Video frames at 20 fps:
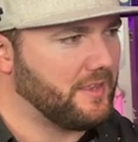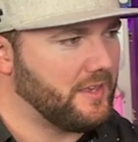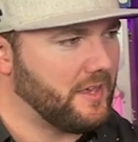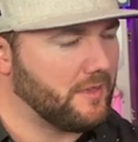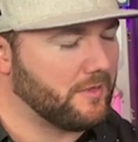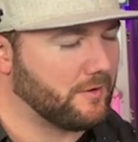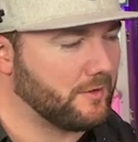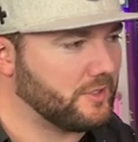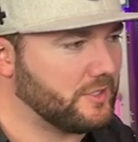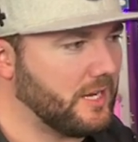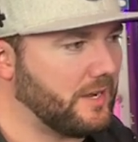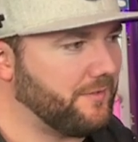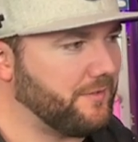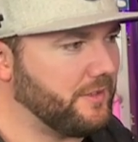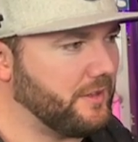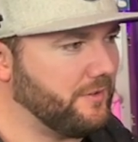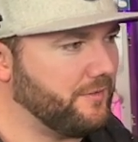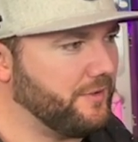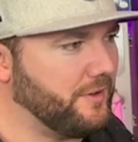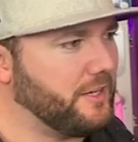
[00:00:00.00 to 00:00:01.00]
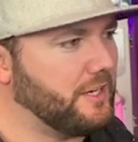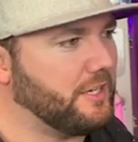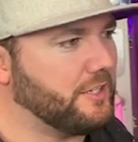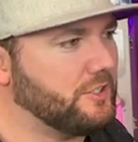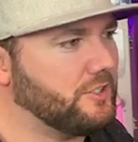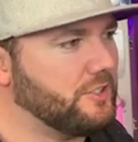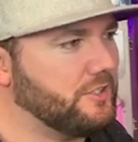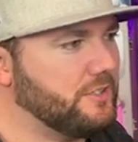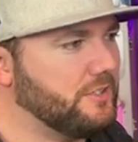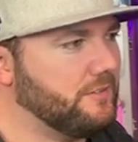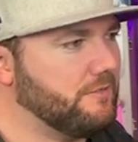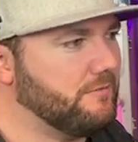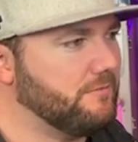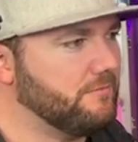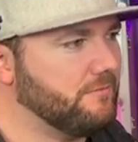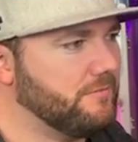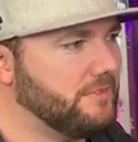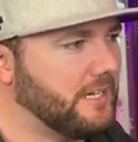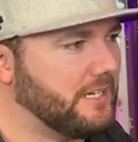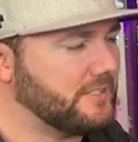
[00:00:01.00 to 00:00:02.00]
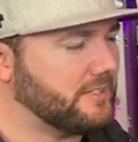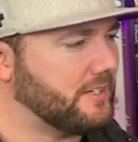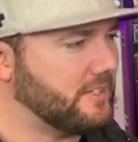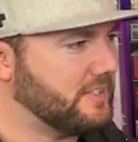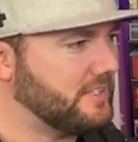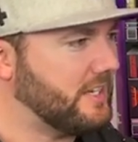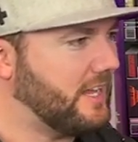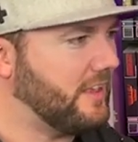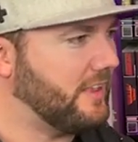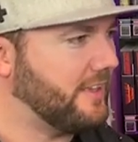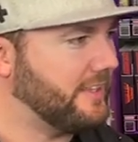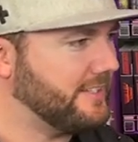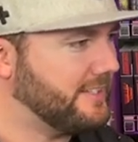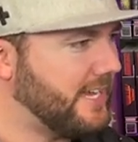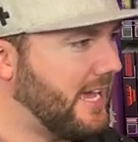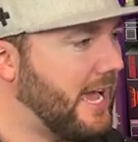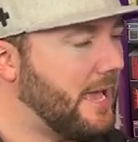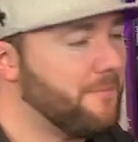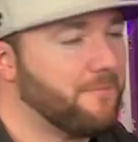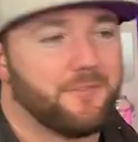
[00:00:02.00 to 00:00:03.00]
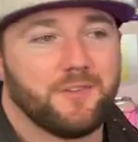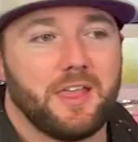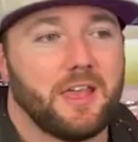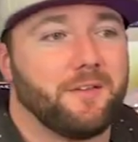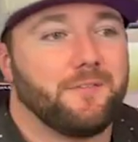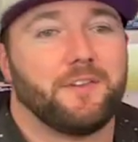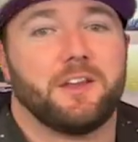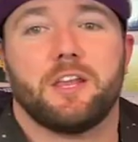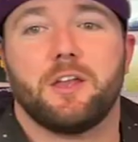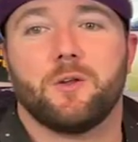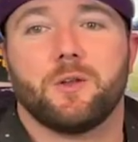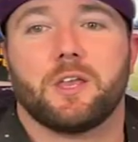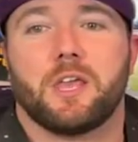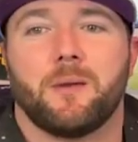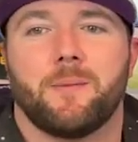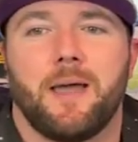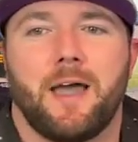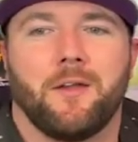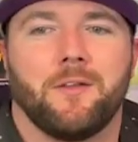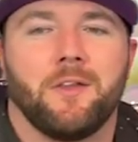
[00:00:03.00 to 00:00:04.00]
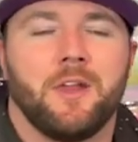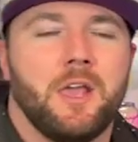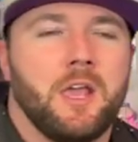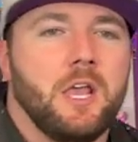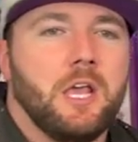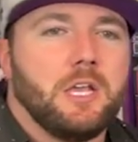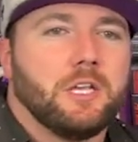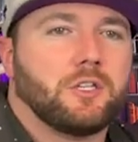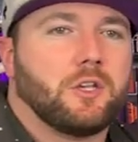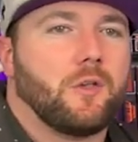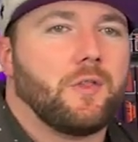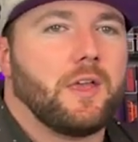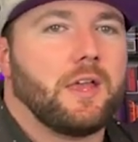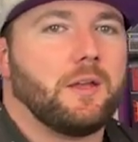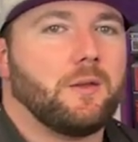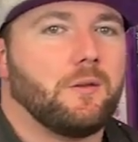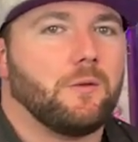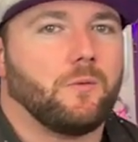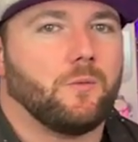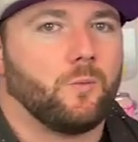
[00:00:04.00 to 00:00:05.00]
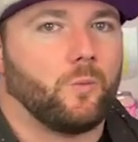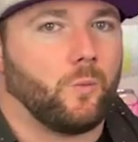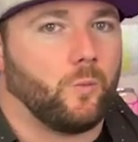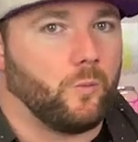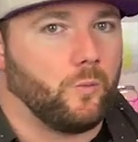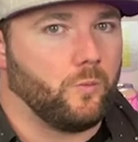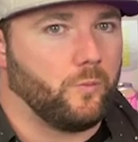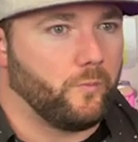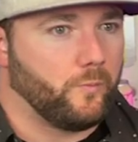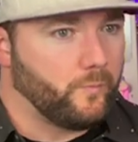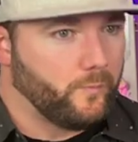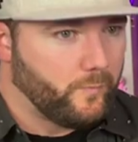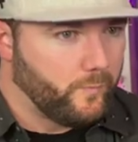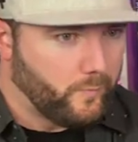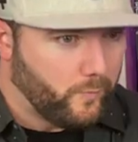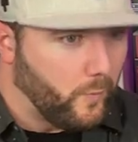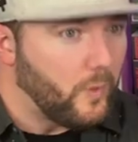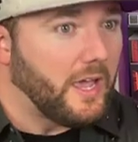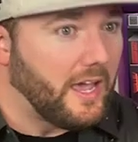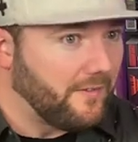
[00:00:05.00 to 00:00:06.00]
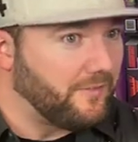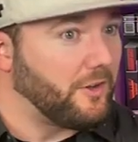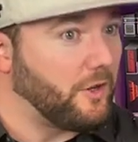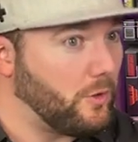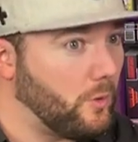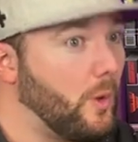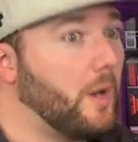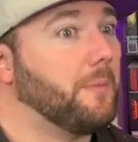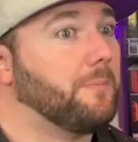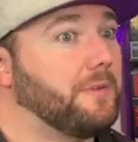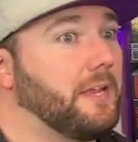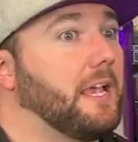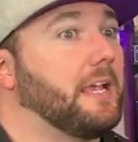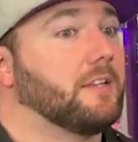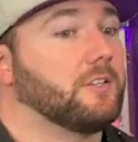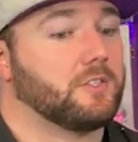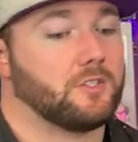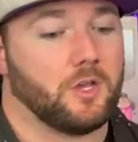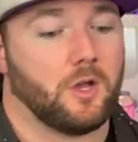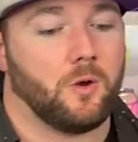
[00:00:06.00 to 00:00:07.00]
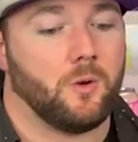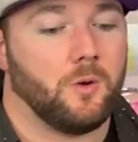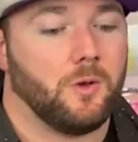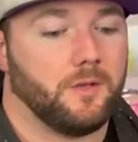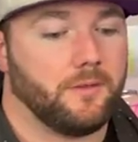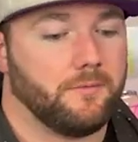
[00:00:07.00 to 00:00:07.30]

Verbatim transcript: the other stuff in the footage doesn't sell in yeah. time for that video to come out. So then we have to do updates. So